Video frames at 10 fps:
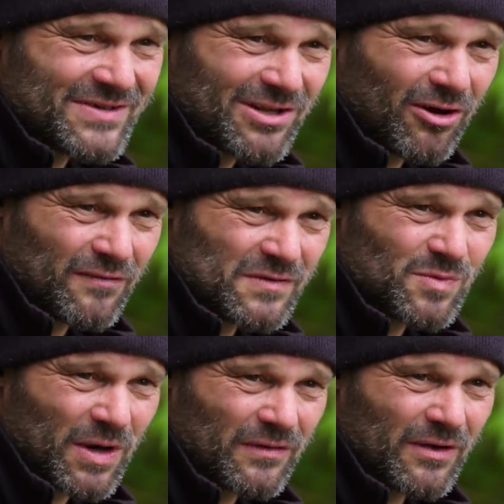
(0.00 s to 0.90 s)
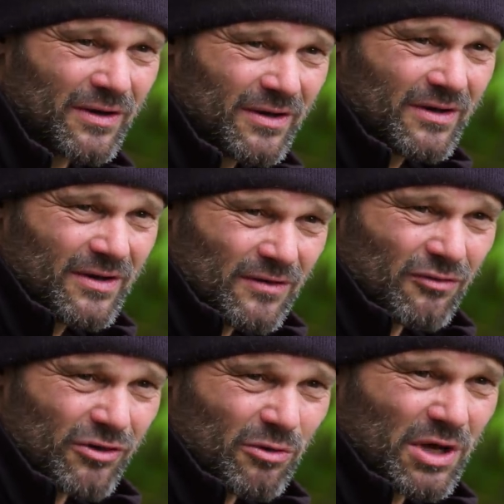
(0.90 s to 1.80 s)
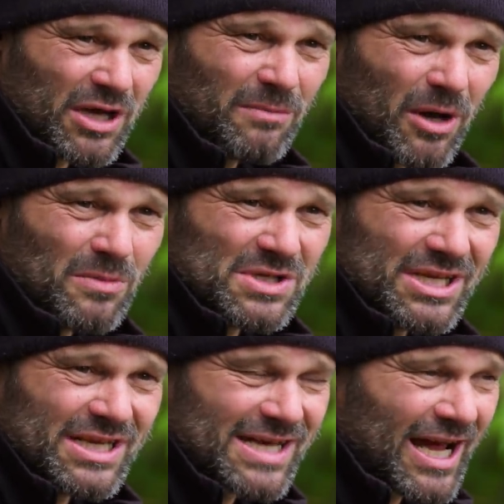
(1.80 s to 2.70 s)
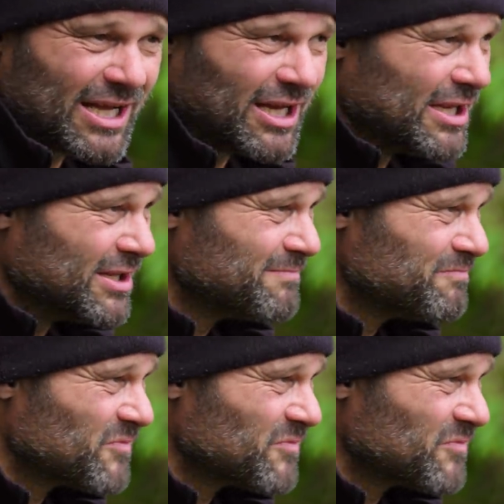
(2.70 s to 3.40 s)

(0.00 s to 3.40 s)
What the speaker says: of his life as one of the real key moments in his angling.